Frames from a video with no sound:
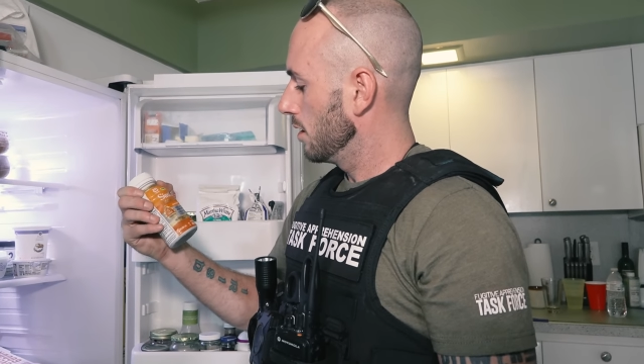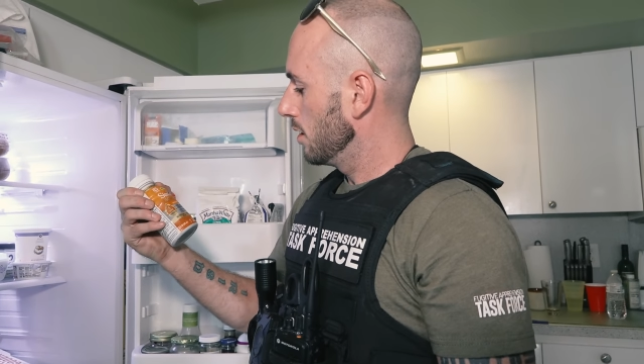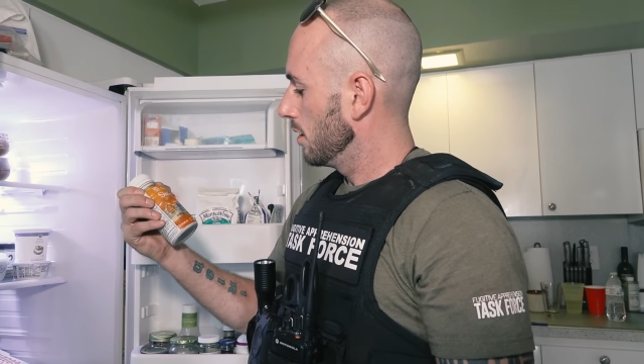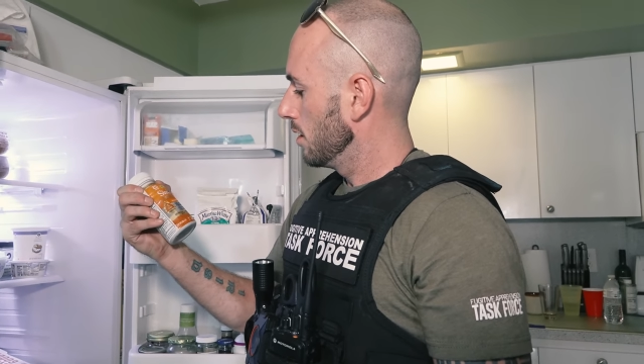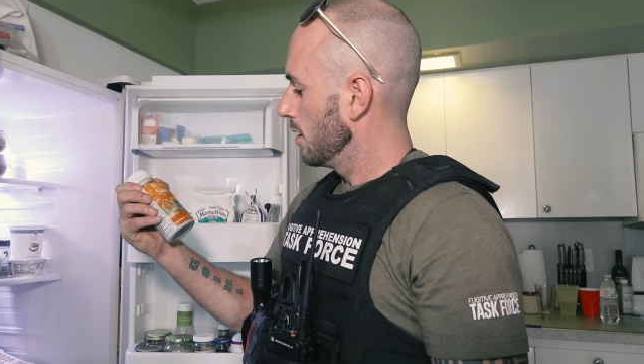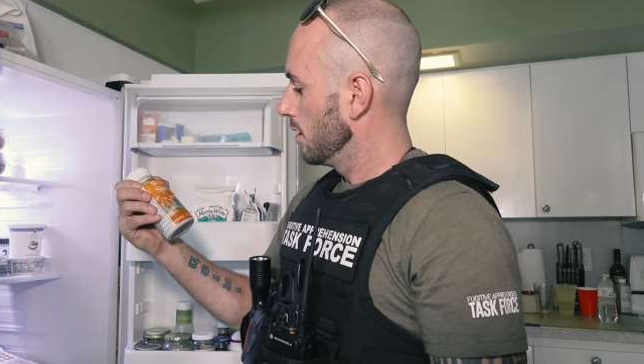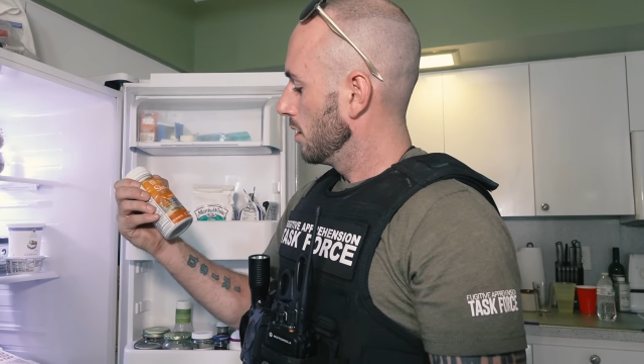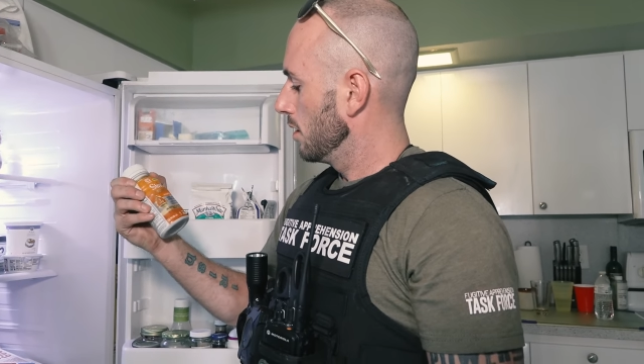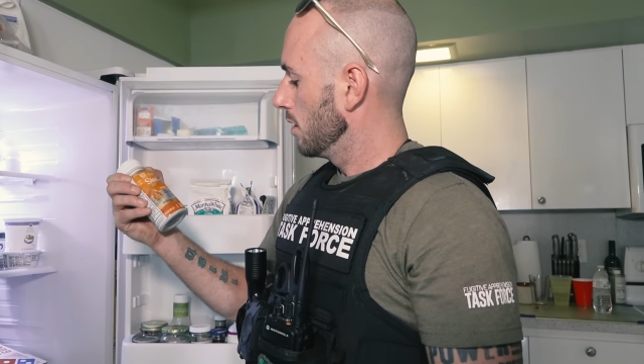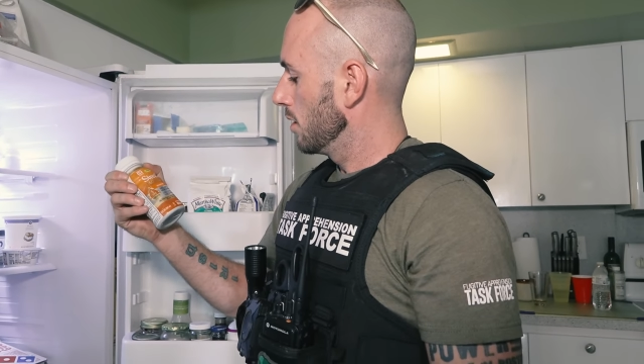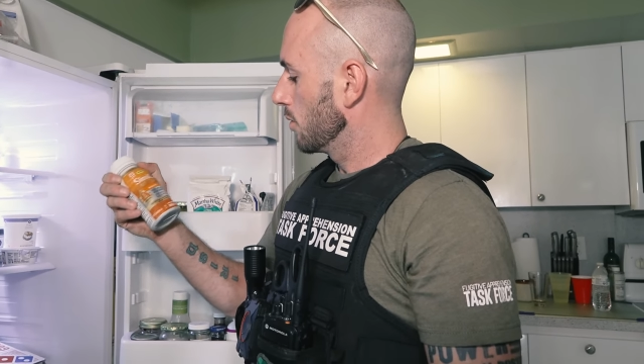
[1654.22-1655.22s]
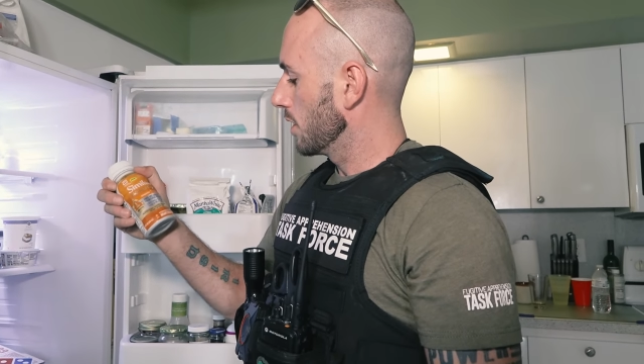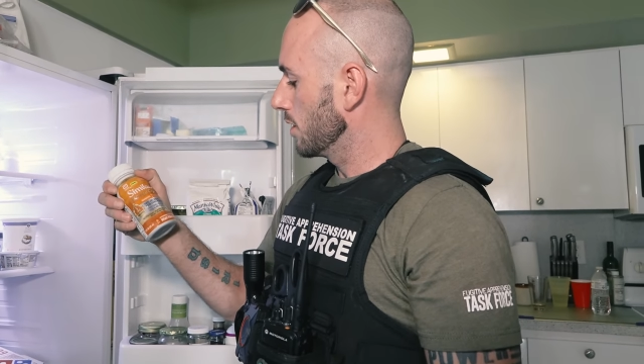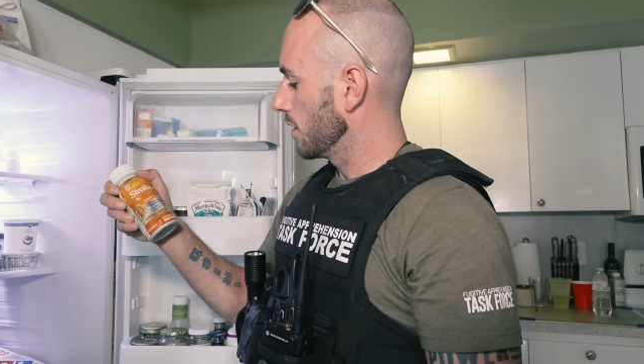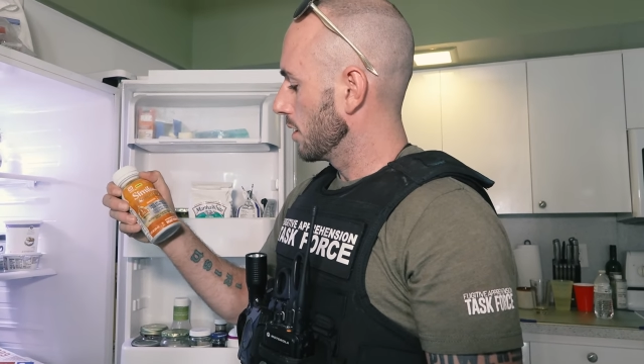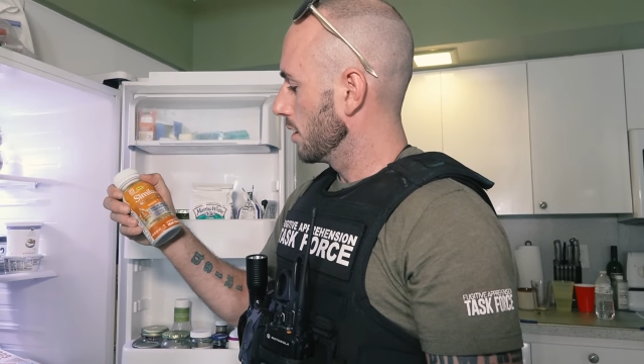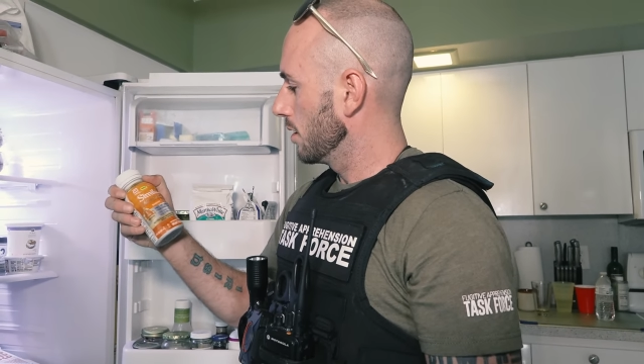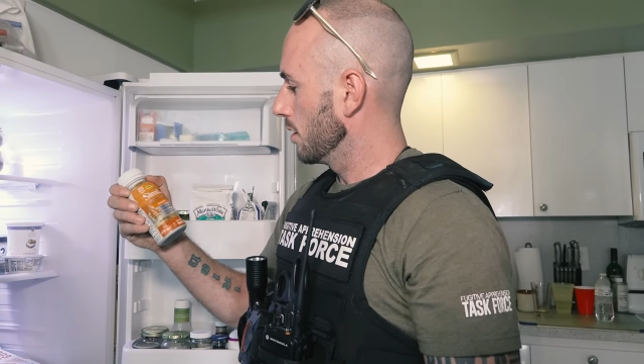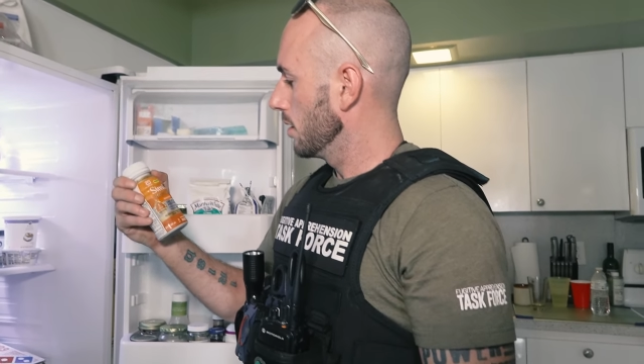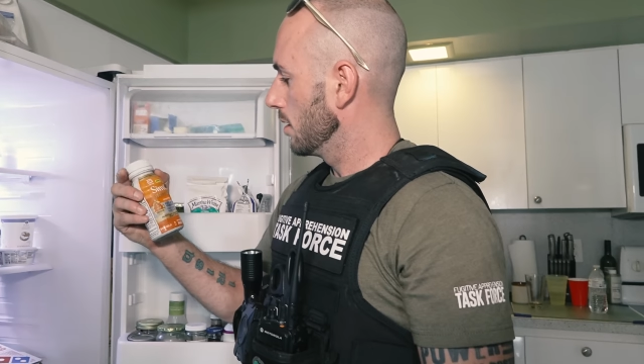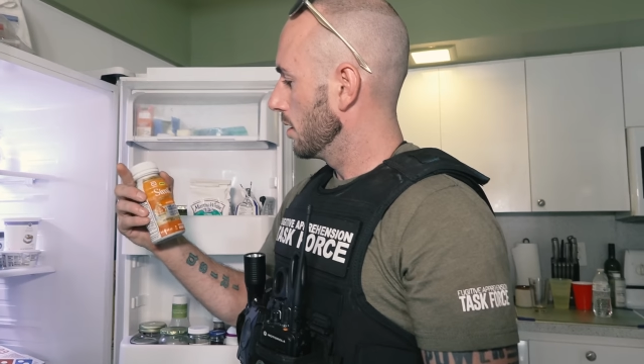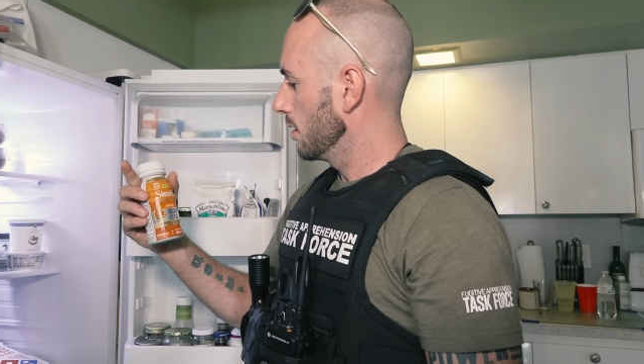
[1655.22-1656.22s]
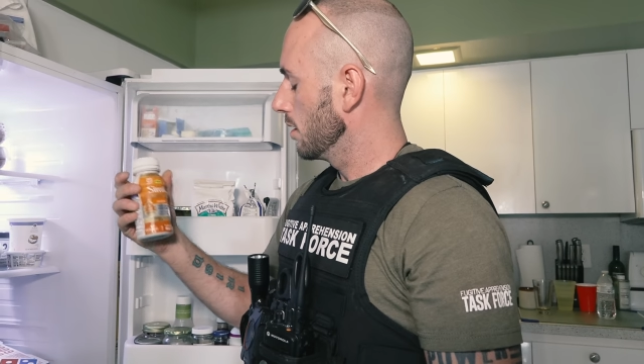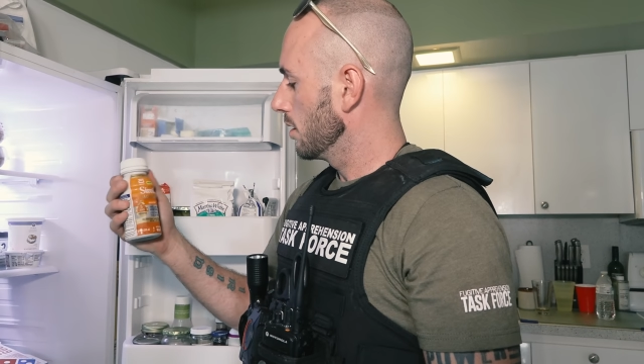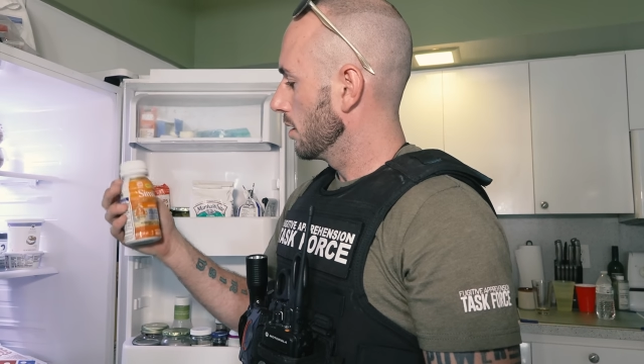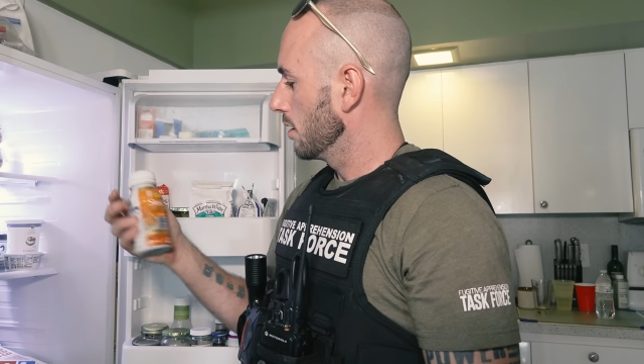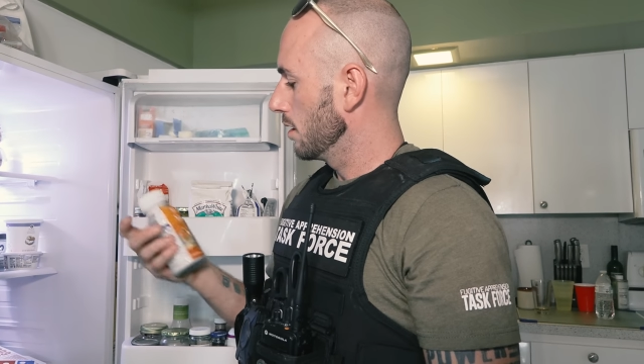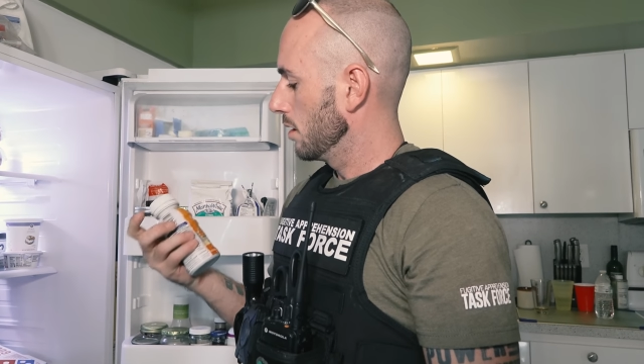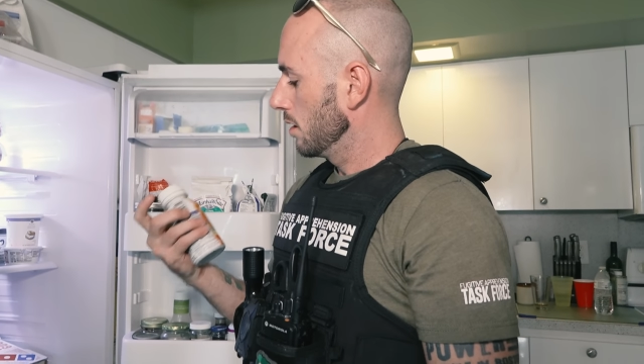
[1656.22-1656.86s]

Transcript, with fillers: You don't want that. What is it? That's baby formula.